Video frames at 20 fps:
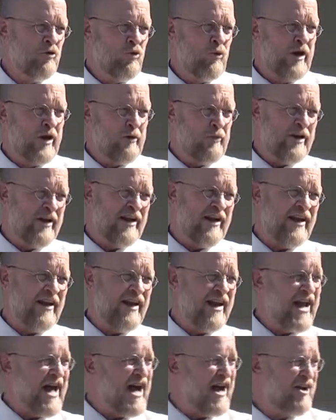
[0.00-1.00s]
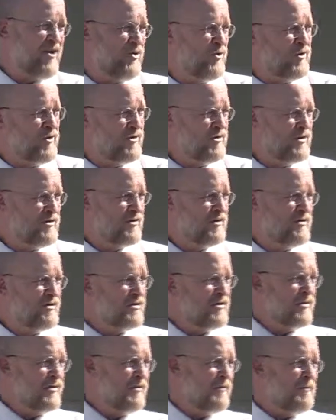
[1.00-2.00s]
What do we need now?
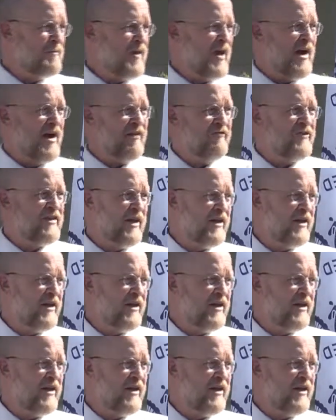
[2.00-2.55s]
I've